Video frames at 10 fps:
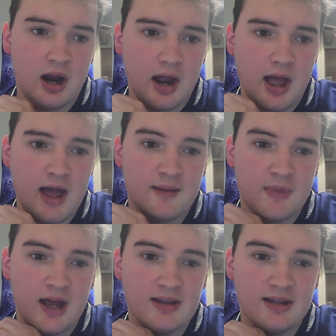
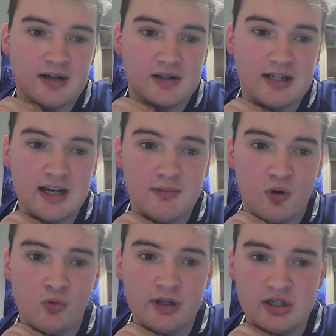in their team.
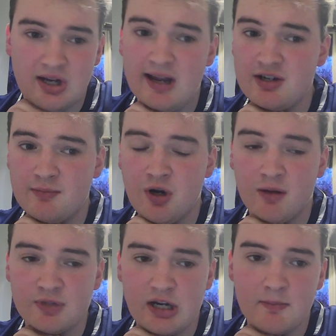Only Chesham
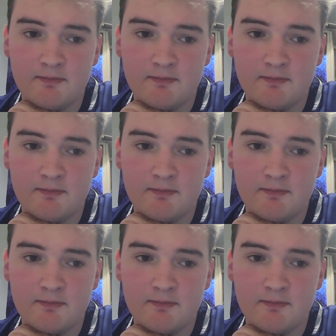comes in.